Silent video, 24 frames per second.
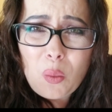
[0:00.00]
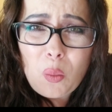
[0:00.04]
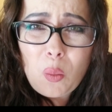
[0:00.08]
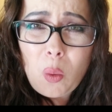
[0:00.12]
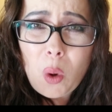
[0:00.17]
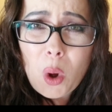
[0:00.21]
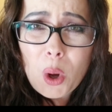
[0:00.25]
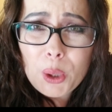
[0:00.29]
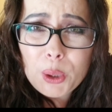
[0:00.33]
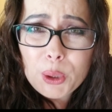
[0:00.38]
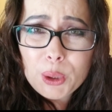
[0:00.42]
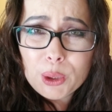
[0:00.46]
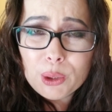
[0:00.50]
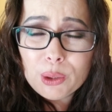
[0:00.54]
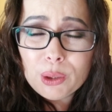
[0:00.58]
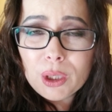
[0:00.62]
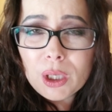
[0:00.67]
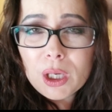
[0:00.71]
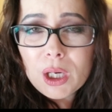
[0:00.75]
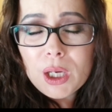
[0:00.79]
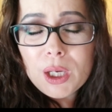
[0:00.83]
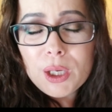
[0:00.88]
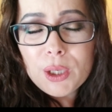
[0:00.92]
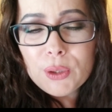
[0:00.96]
water
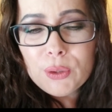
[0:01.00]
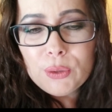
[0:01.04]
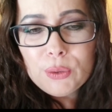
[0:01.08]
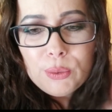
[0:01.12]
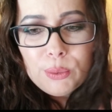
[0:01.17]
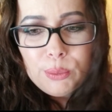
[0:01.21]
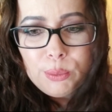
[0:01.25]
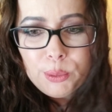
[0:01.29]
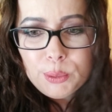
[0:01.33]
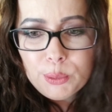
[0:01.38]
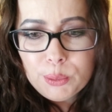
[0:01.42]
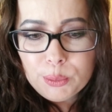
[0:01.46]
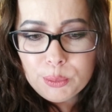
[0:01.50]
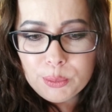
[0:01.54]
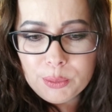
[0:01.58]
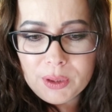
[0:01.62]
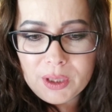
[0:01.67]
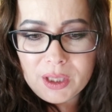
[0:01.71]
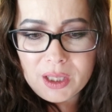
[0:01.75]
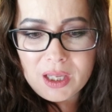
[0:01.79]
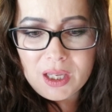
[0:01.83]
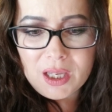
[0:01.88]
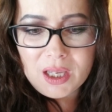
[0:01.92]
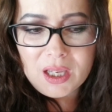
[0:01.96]
through
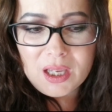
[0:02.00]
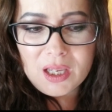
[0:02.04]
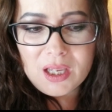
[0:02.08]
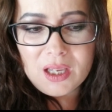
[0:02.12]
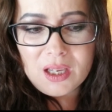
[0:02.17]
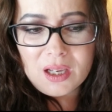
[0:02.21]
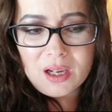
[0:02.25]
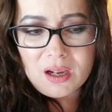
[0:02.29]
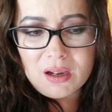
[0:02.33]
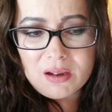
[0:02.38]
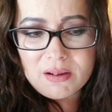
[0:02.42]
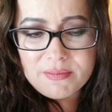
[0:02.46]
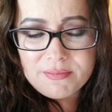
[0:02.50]
the